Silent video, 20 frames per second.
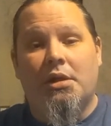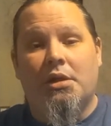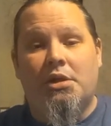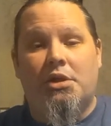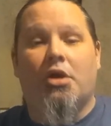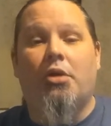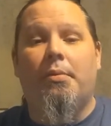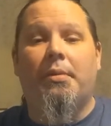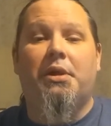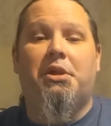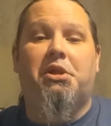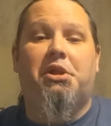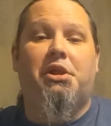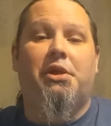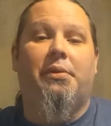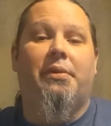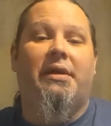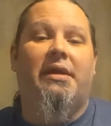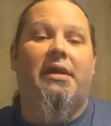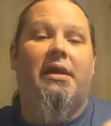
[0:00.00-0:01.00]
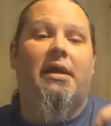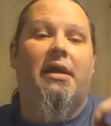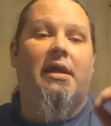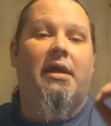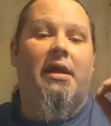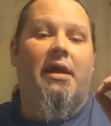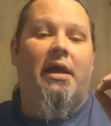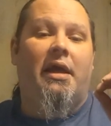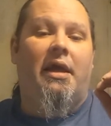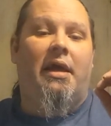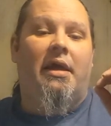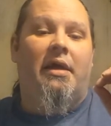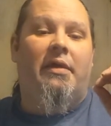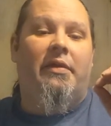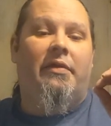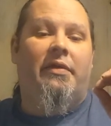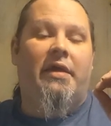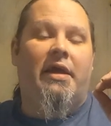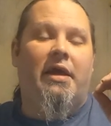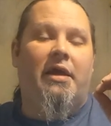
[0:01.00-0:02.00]
So much to it
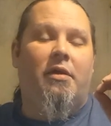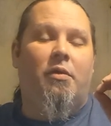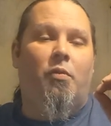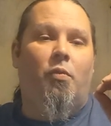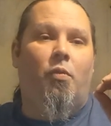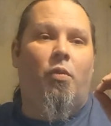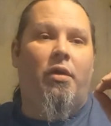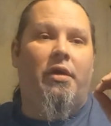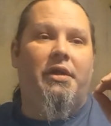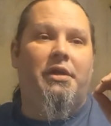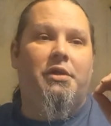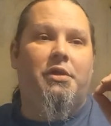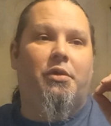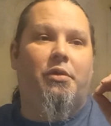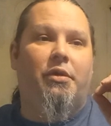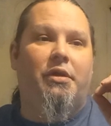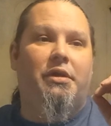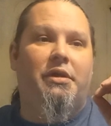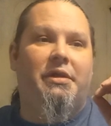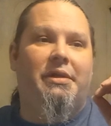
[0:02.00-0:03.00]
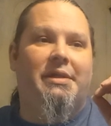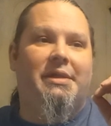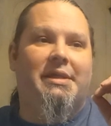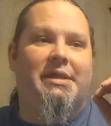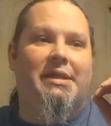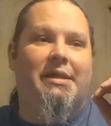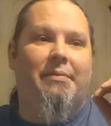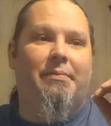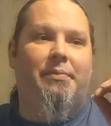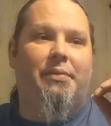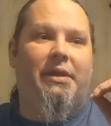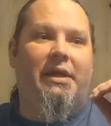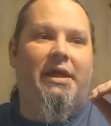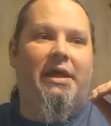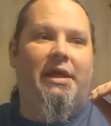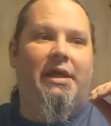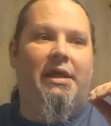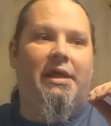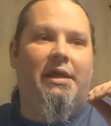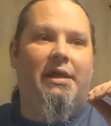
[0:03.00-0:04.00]
that one couldn't
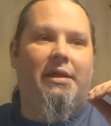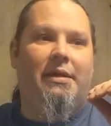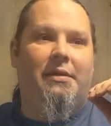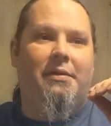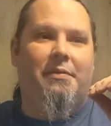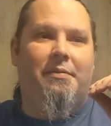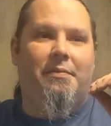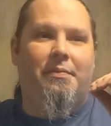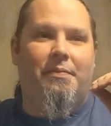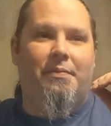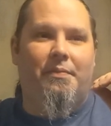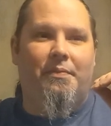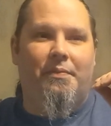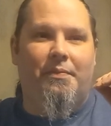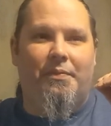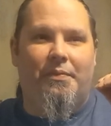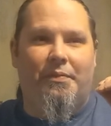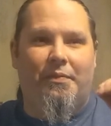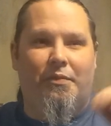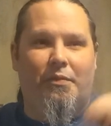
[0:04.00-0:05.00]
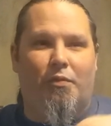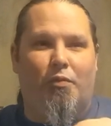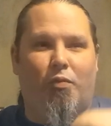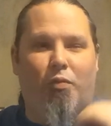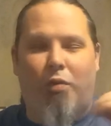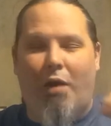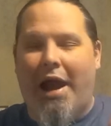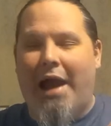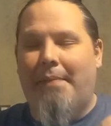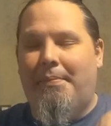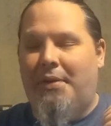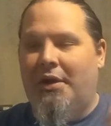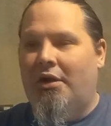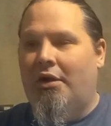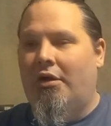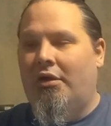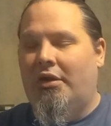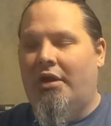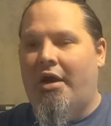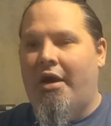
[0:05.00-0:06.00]
simply wrap it
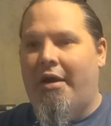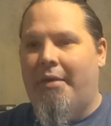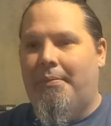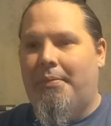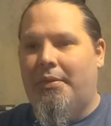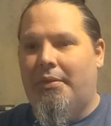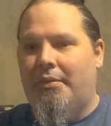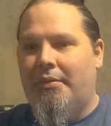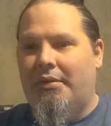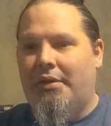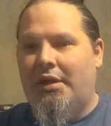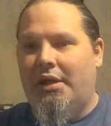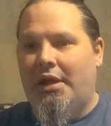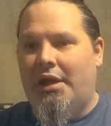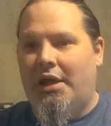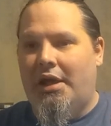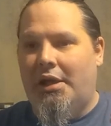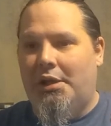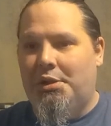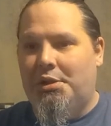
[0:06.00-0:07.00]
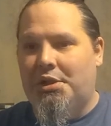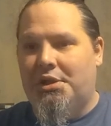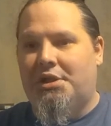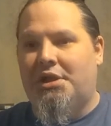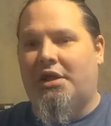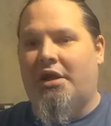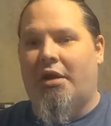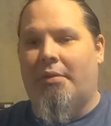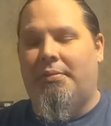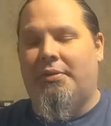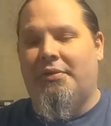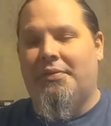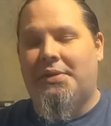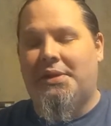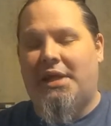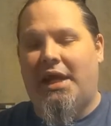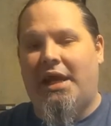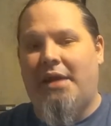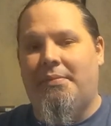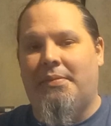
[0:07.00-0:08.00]
all up in just a couple of
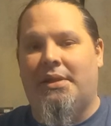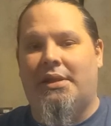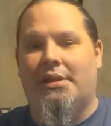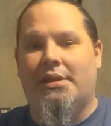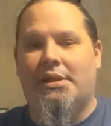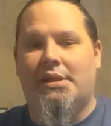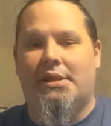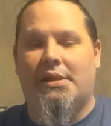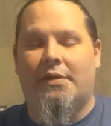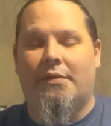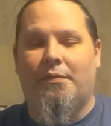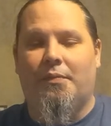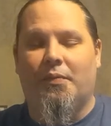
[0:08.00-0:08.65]
statements.